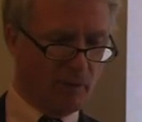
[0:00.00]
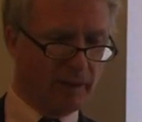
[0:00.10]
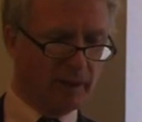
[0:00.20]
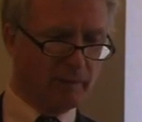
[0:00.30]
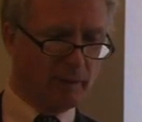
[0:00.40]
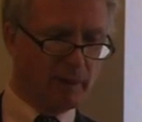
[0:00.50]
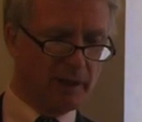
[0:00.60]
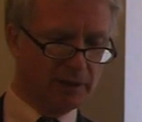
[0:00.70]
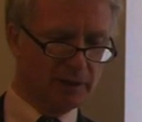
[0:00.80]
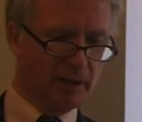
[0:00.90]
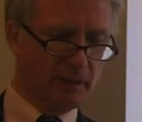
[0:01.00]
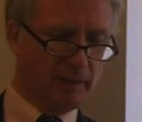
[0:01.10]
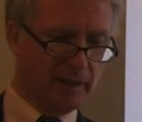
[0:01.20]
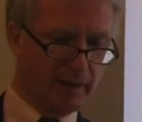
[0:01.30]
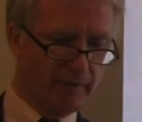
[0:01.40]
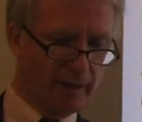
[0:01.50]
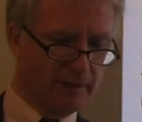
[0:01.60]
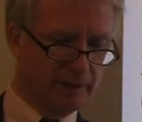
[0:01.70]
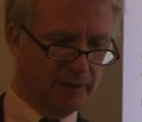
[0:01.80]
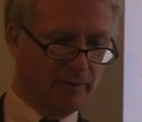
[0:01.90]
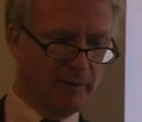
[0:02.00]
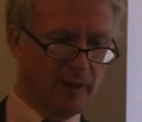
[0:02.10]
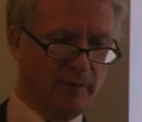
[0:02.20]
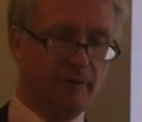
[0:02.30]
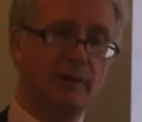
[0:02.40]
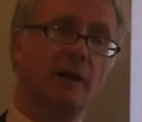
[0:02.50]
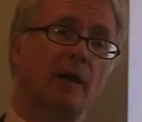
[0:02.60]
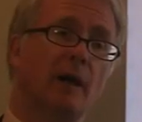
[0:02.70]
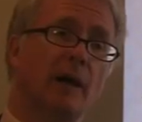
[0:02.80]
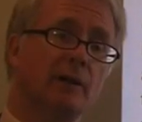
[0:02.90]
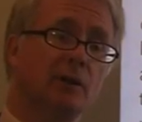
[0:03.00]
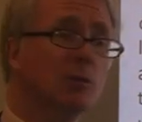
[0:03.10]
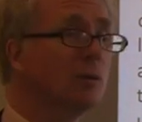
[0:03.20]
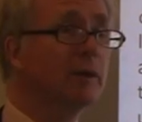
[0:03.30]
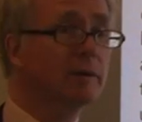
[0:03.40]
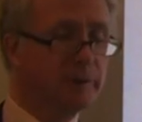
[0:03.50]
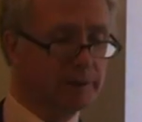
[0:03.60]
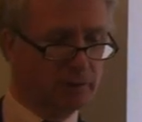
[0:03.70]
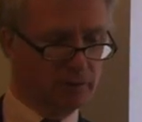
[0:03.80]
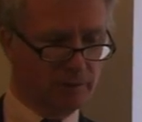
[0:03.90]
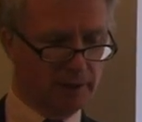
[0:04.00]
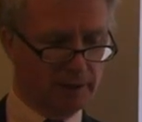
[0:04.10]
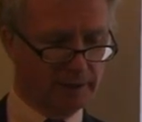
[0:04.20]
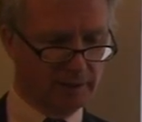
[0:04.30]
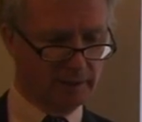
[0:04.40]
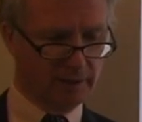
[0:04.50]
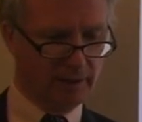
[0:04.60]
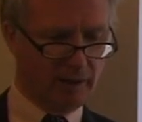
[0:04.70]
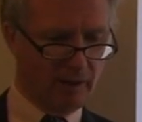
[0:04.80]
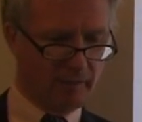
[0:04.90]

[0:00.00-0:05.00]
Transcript: We can be passionate about our values and faith and should work for social justice,